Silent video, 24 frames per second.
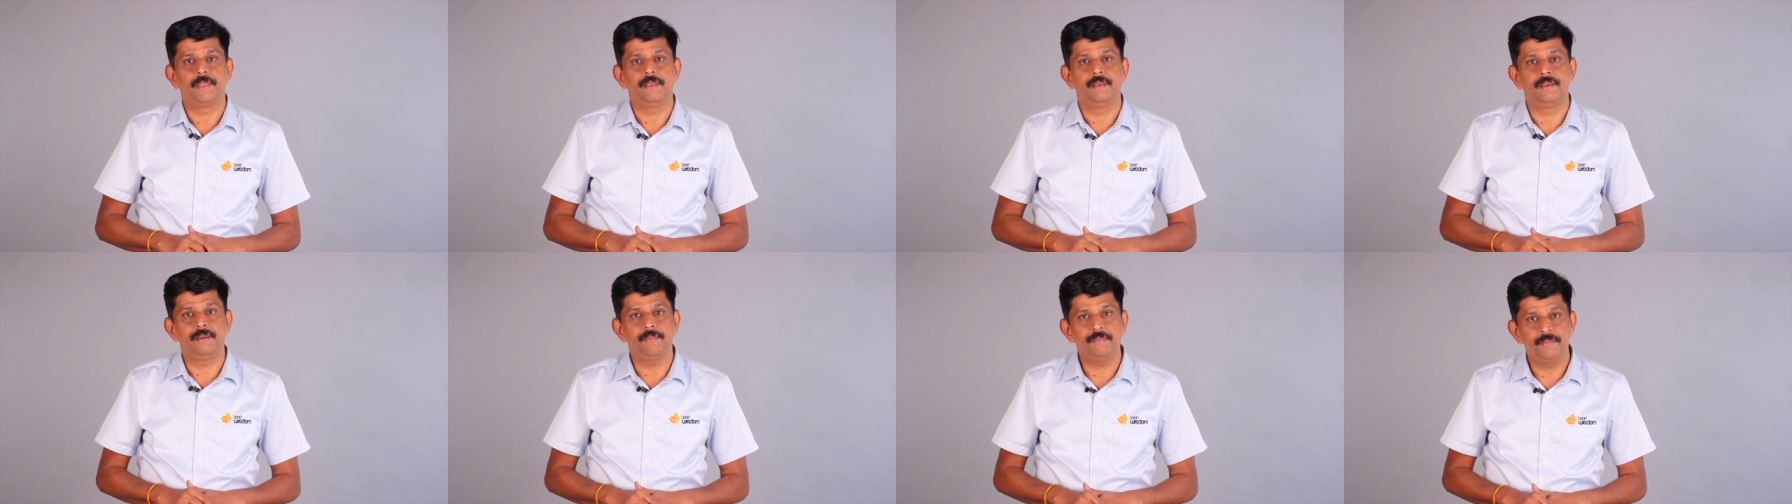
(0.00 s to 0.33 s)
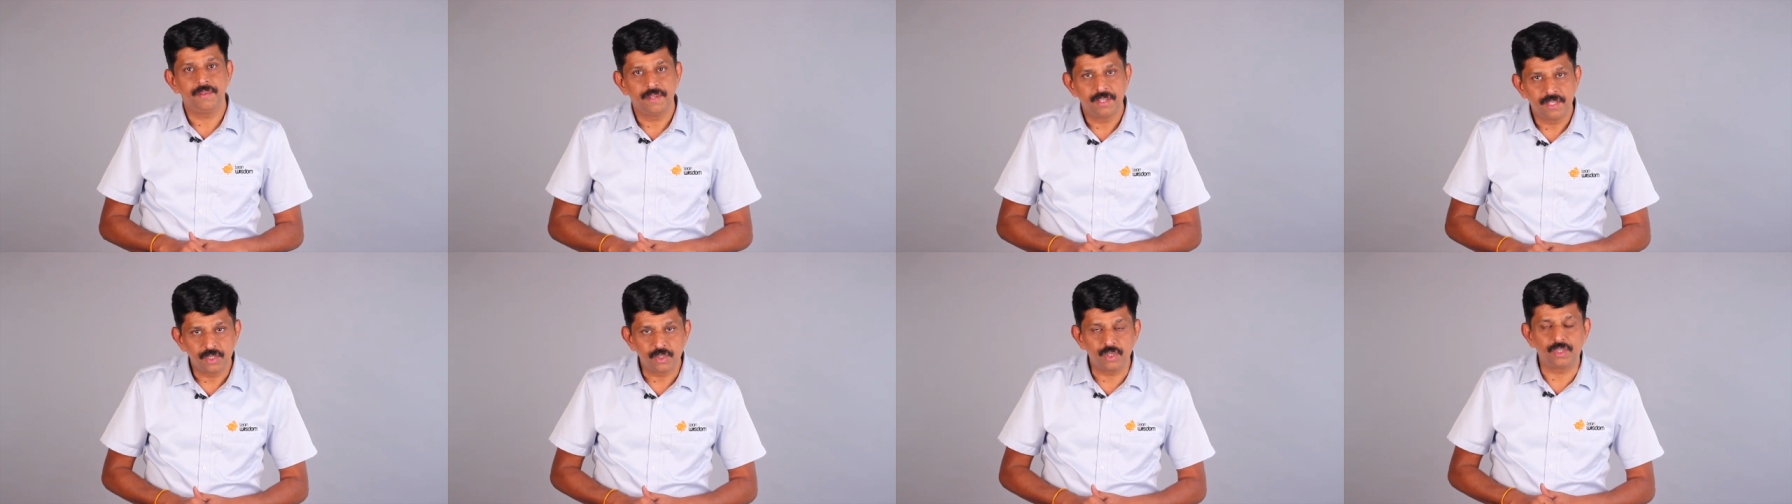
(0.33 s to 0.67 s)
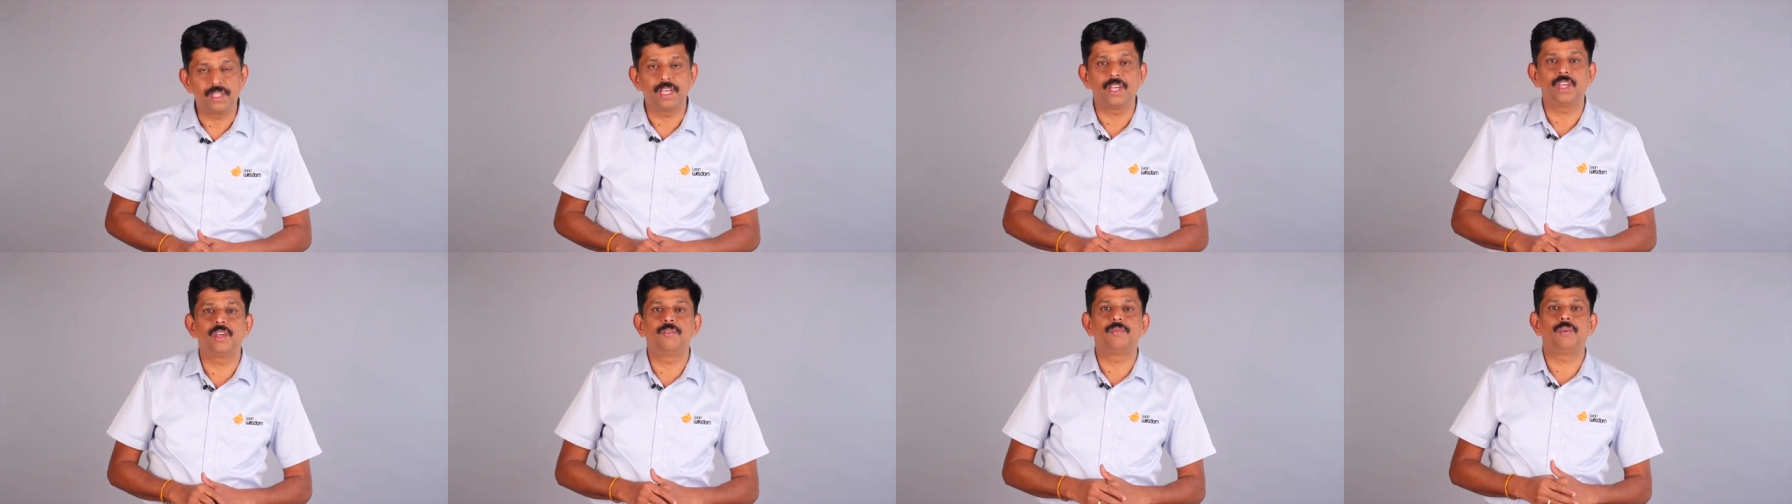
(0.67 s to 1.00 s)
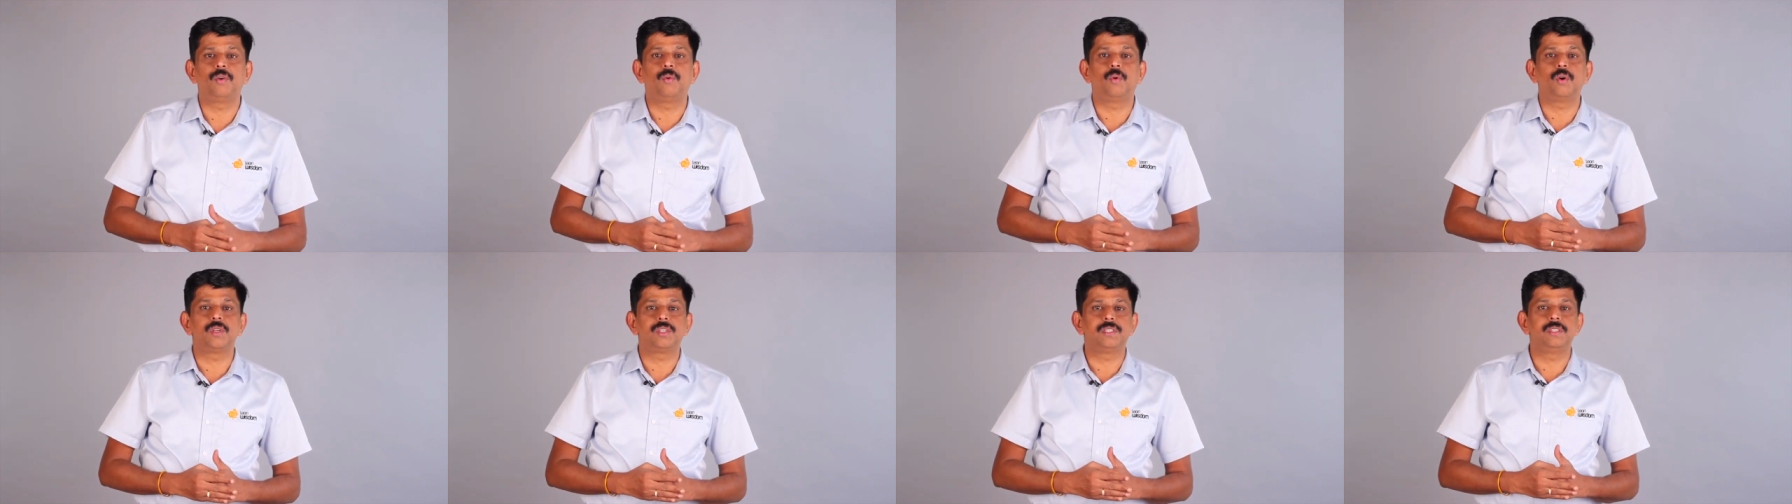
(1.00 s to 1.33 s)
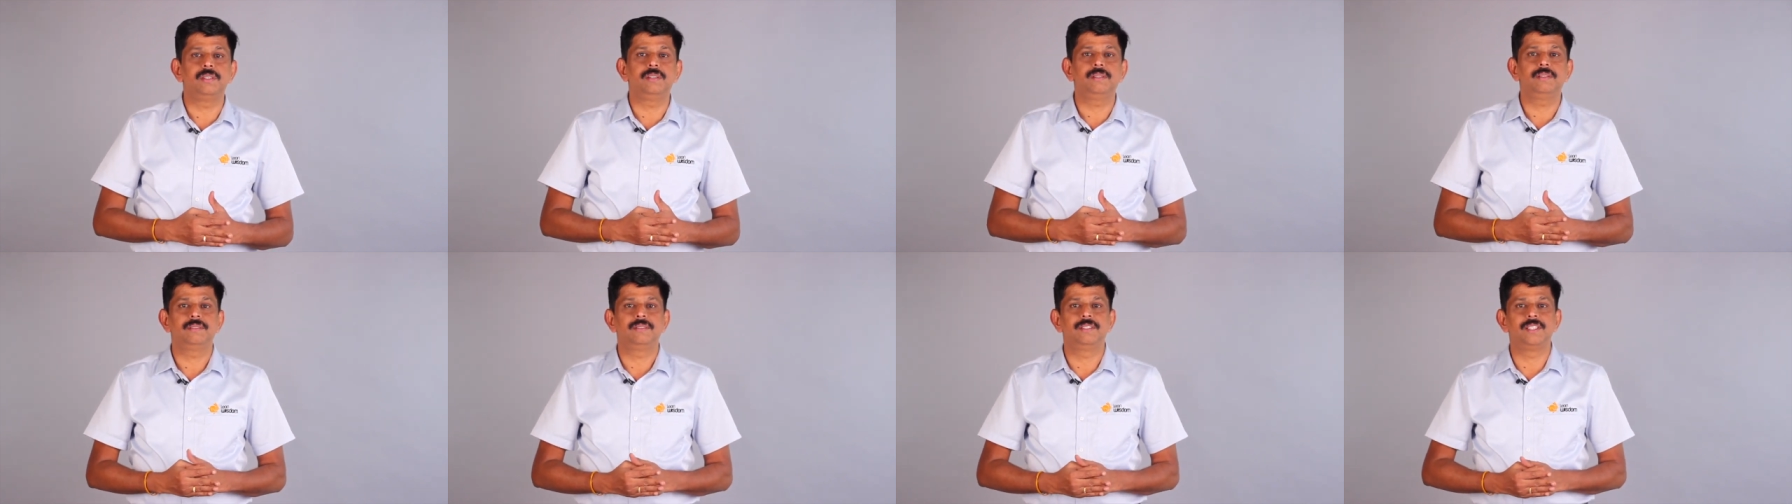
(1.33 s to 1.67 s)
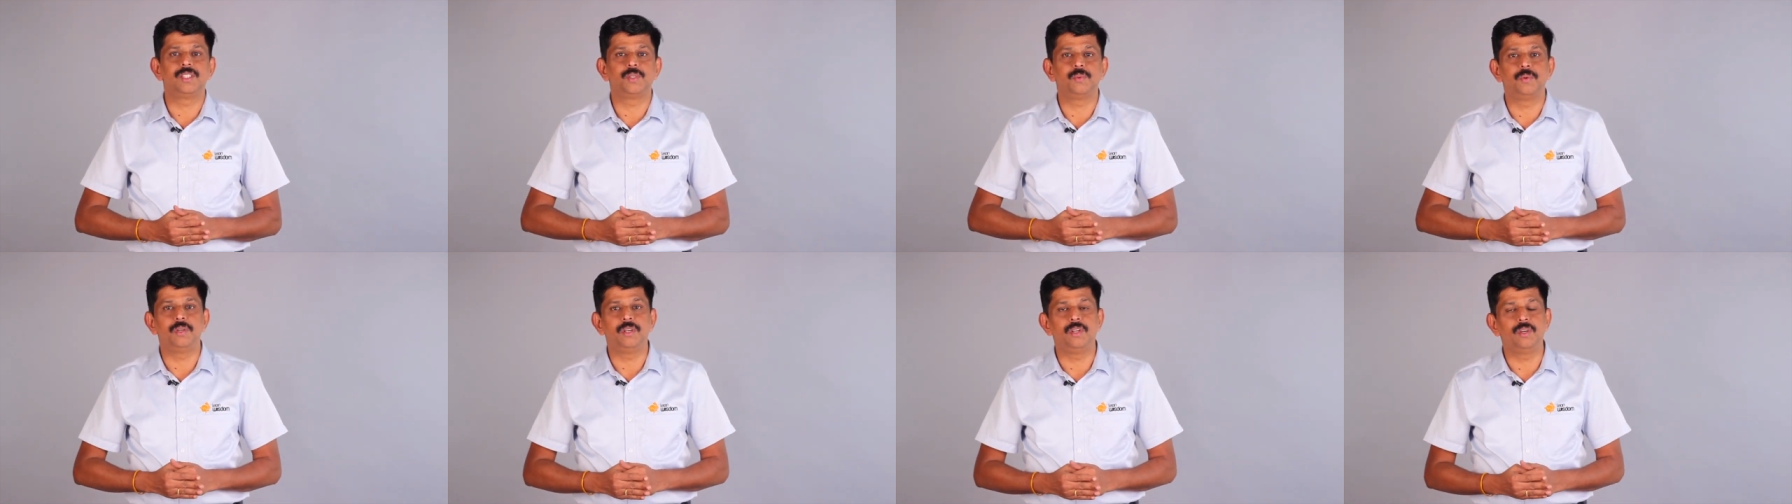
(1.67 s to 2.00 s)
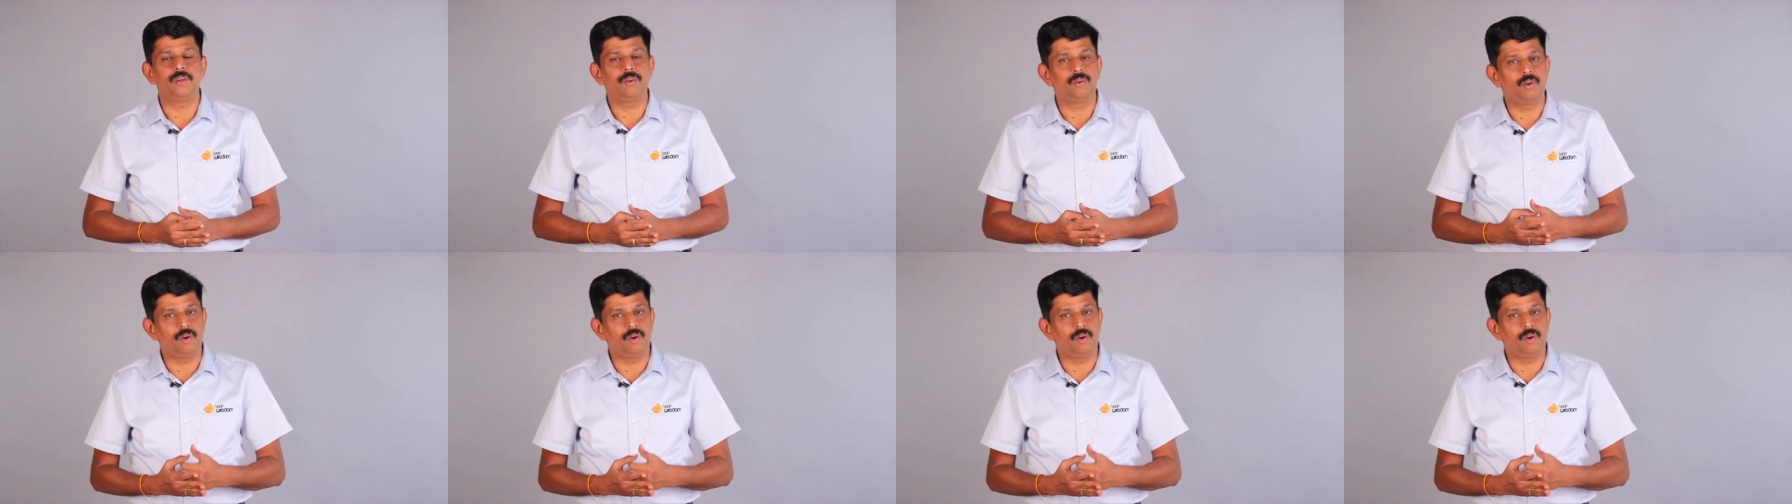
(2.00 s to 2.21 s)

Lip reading: Yeah? So, thank you for watching this video.